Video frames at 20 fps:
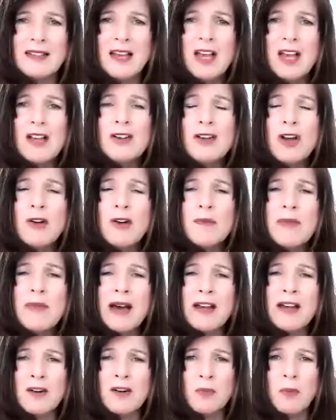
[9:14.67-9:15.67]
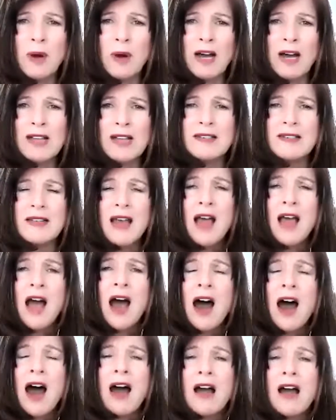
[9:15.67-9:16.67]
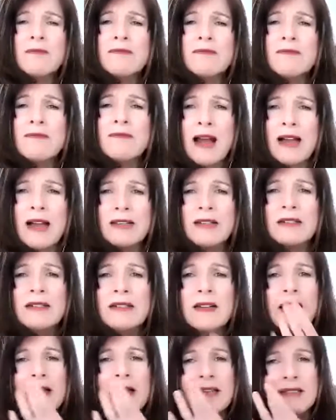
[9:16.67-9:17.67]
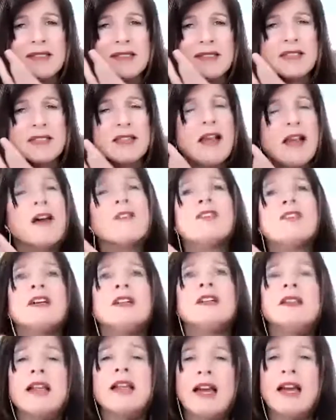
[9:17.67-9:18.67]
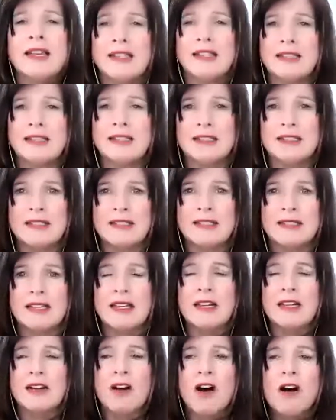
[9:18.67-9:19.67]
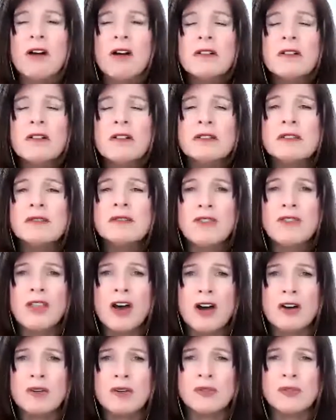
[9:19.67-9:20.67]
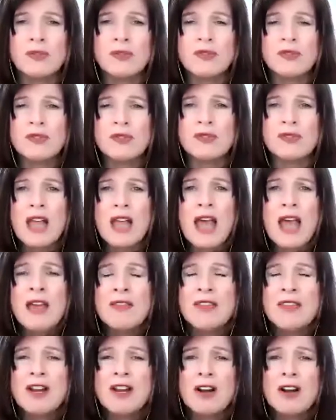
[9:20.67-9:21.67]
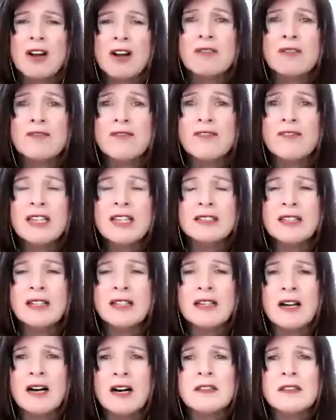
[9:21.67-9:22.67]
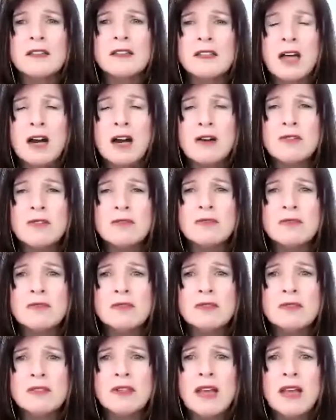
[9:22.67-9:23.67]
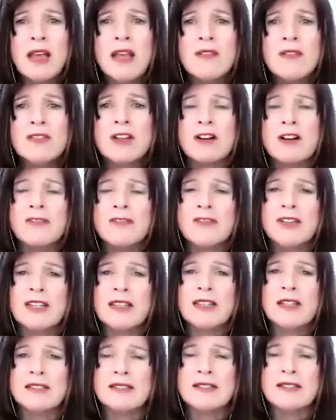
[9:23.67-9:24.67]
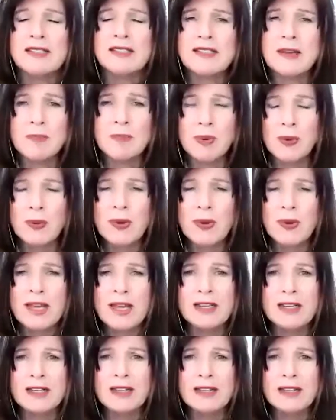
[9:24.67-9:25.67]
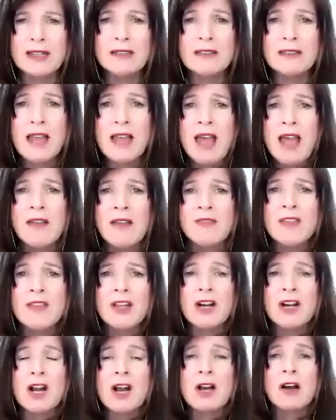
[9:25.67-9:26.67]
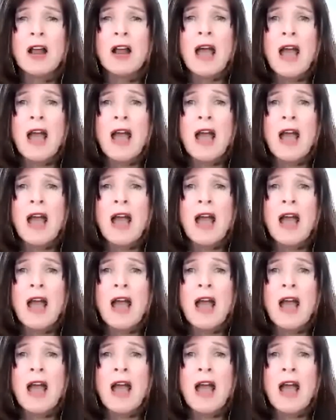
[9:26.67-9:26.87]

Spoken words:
no matter what. I recognize the light in all of those that are feeling alone, that are feeling separated, that are